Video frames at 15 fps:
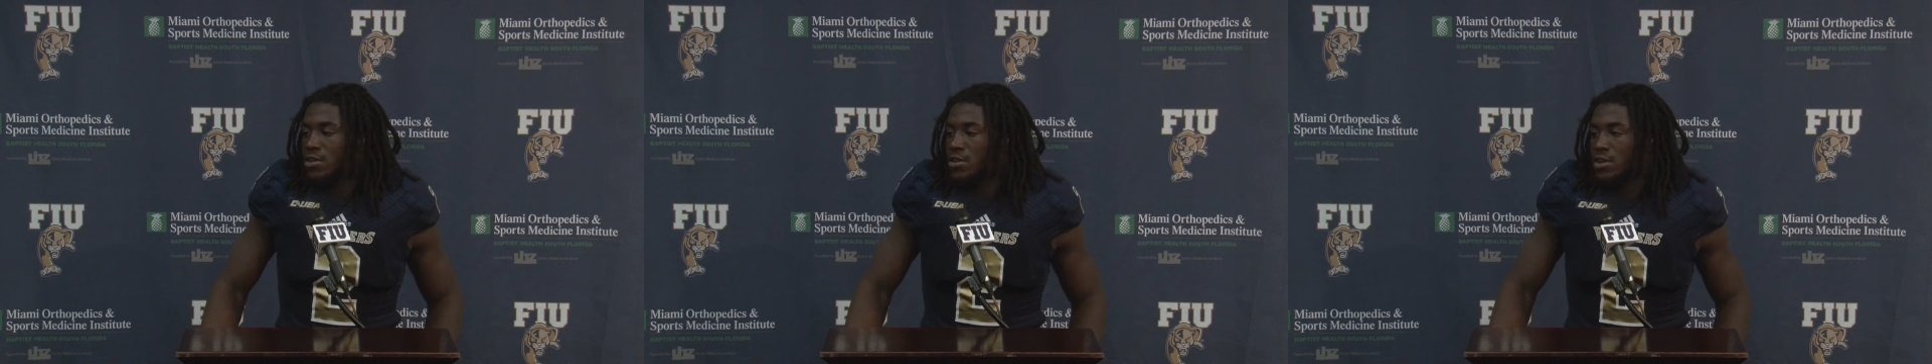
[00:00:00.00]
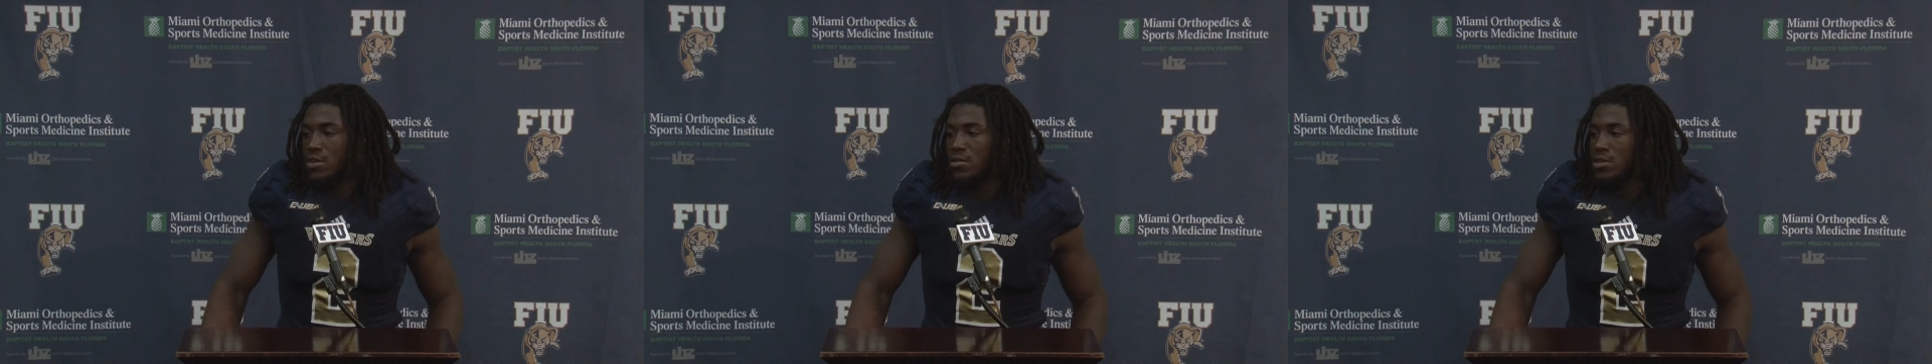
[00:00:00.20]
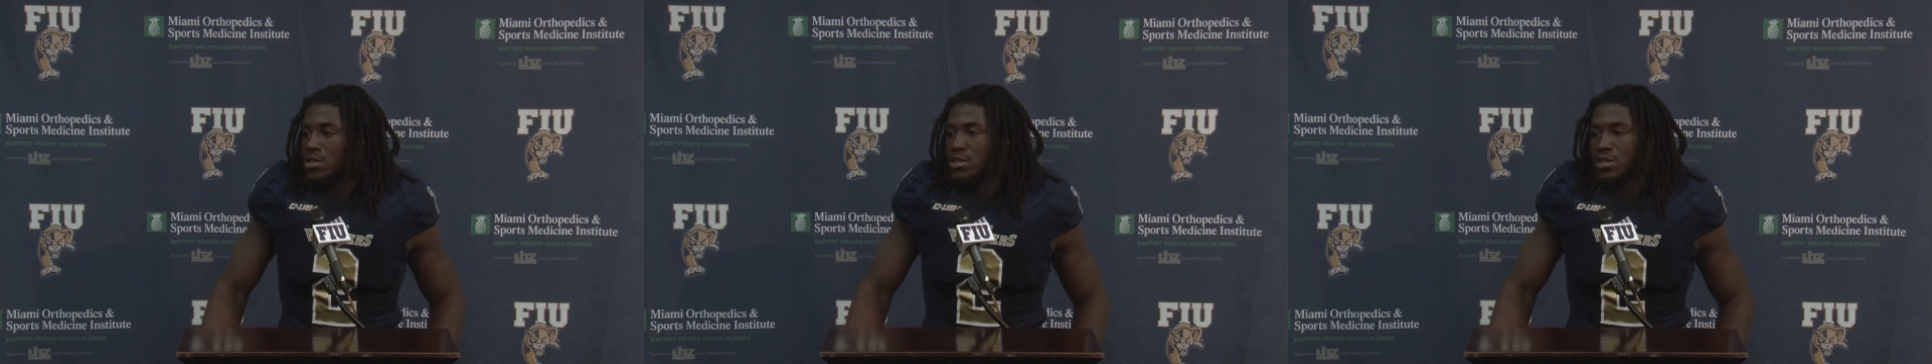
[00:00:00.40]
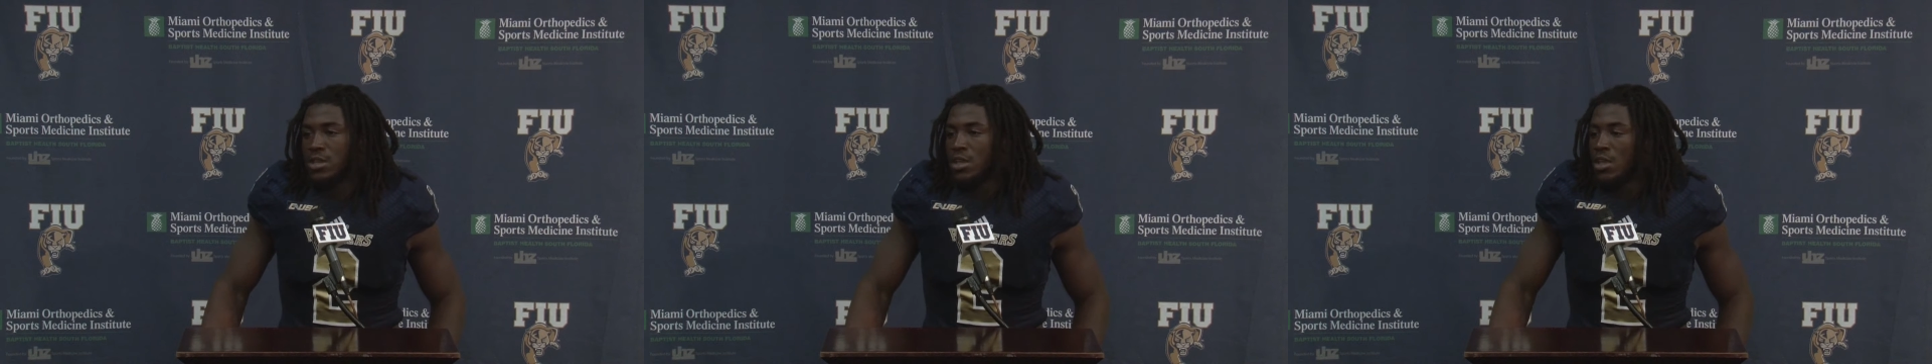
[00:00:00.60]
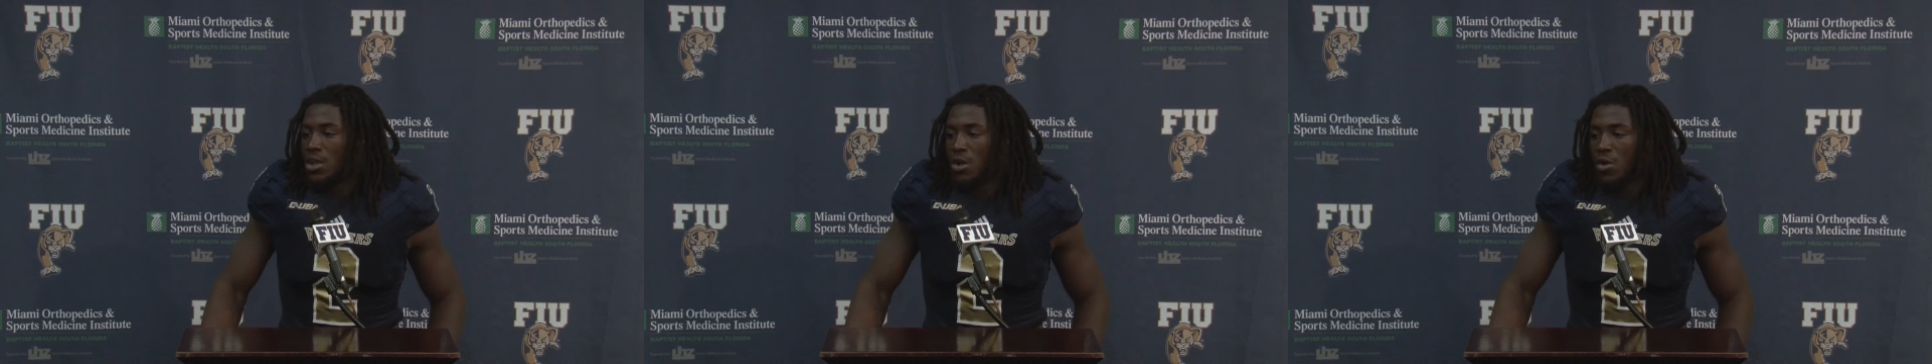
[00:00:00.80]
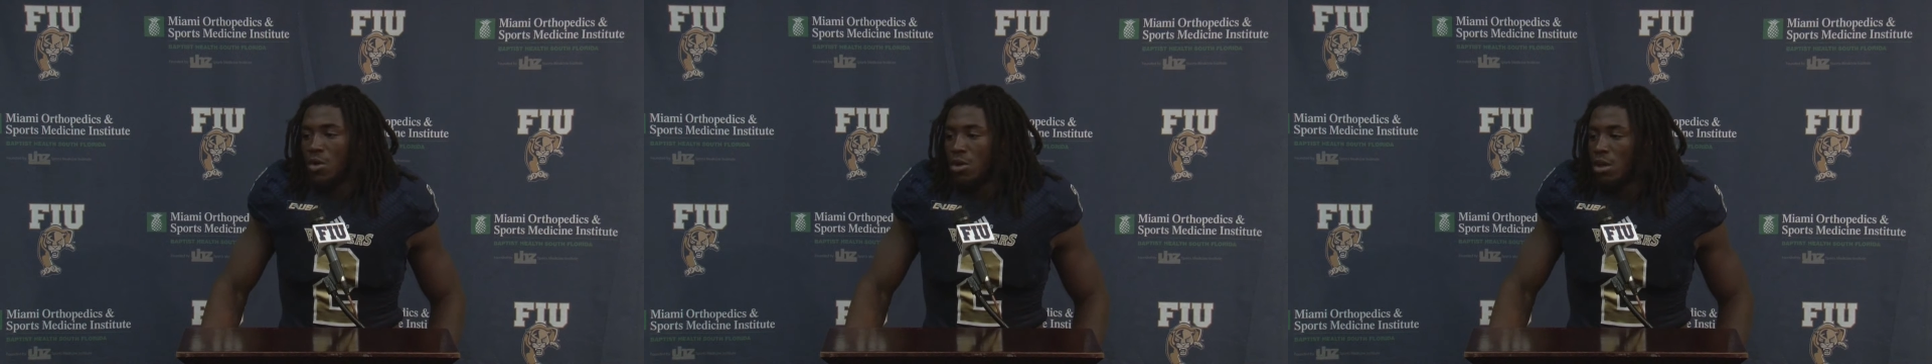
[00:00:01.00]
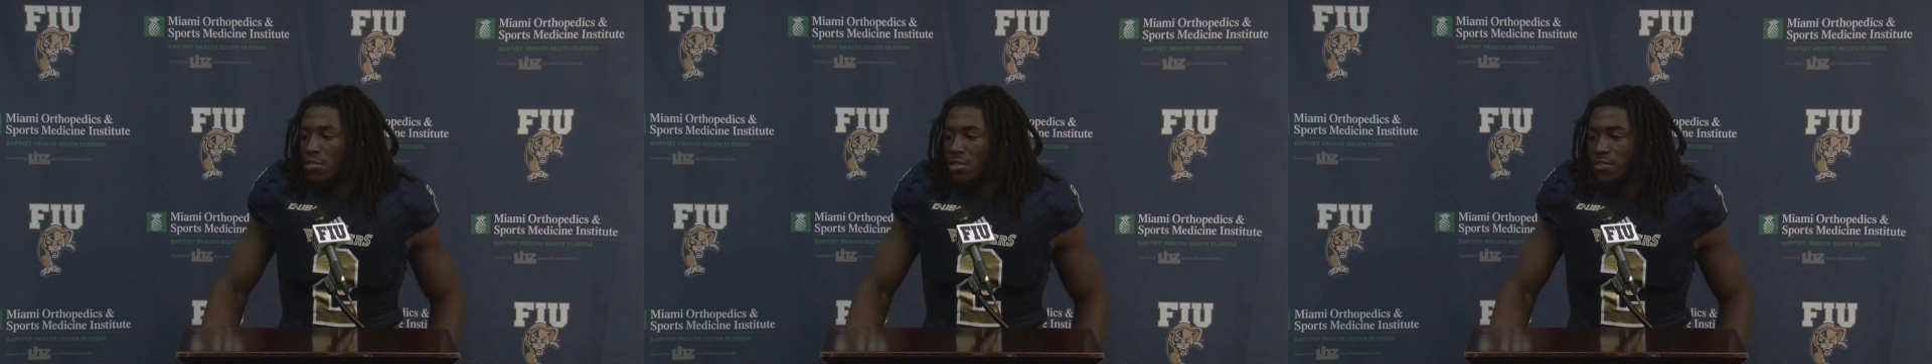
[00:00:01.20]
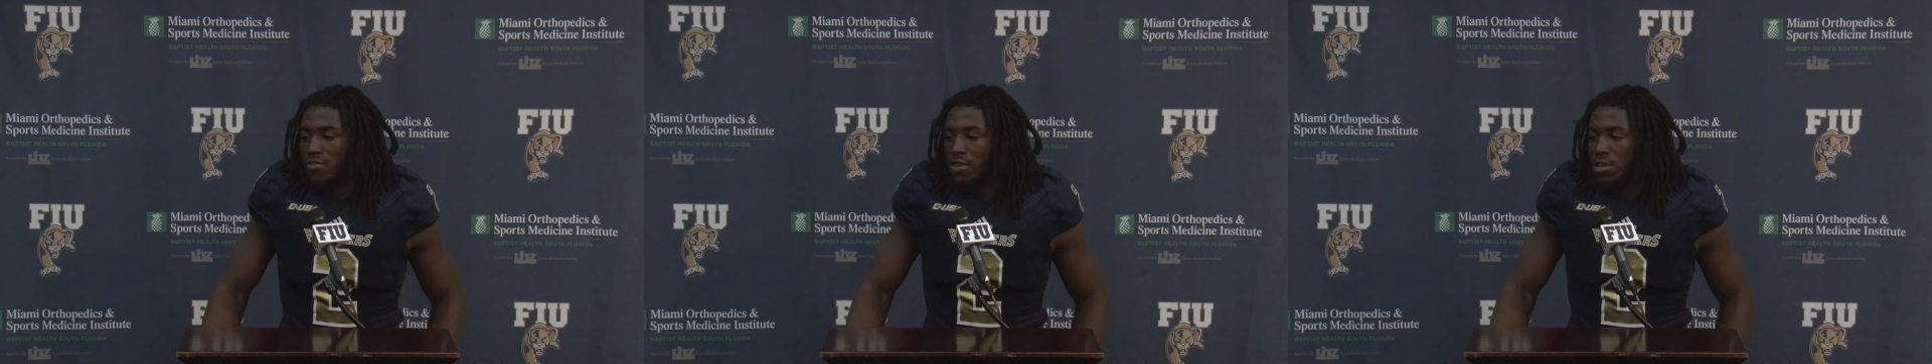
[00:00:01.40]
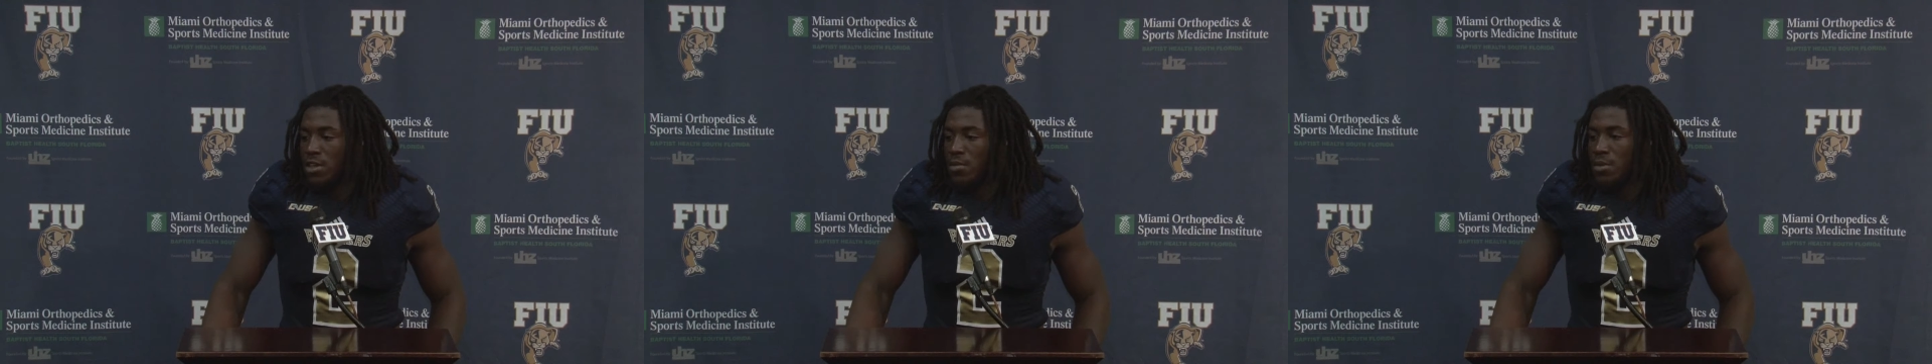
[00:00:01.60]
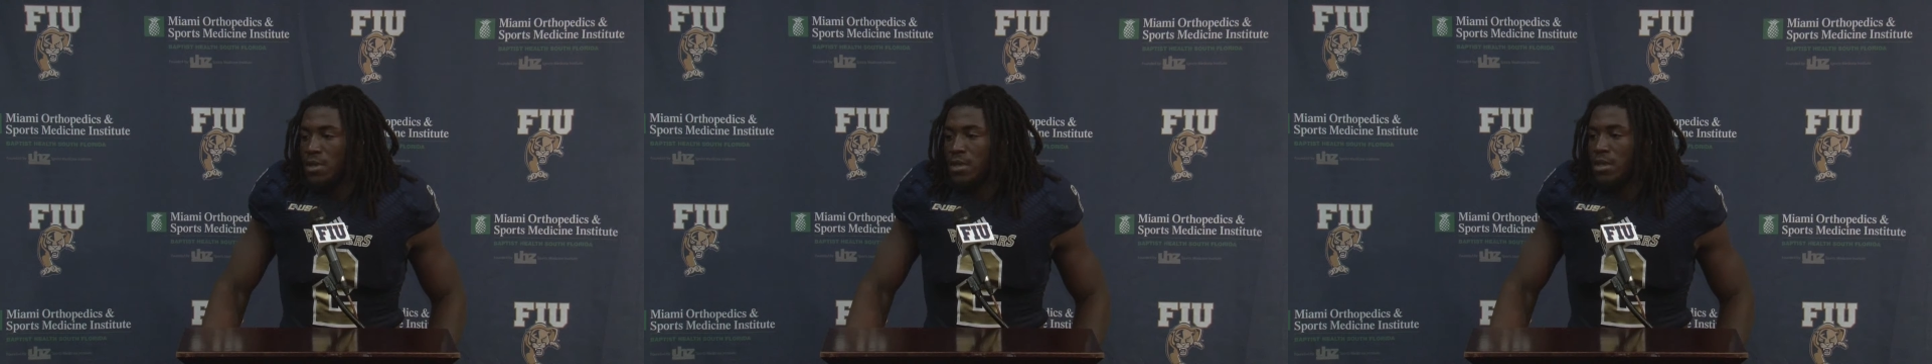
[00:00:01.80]
you know, just going off the
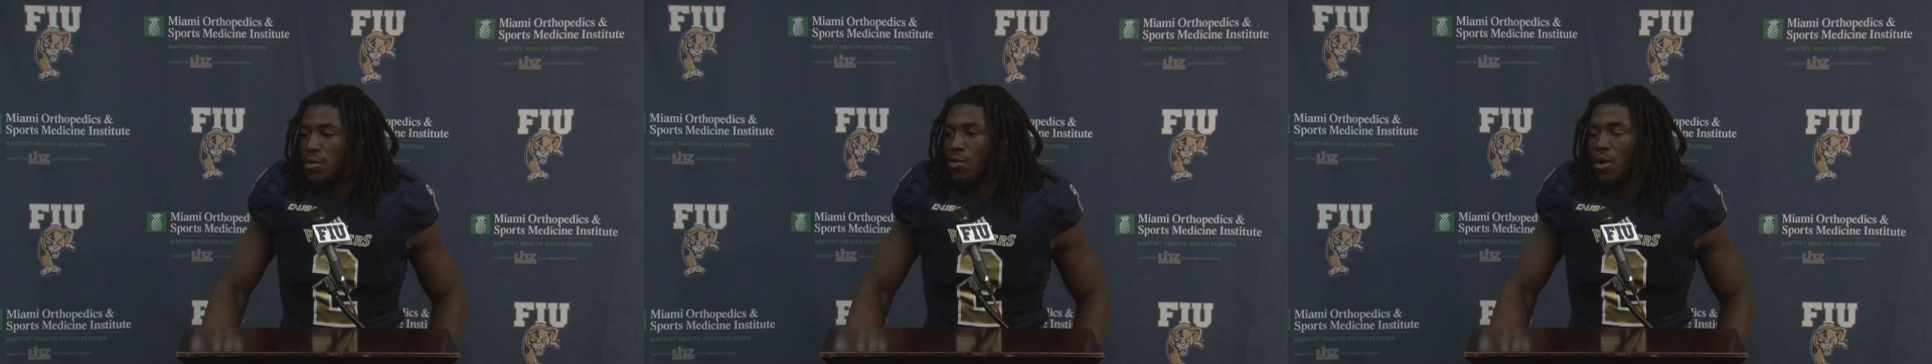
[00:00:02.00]
film and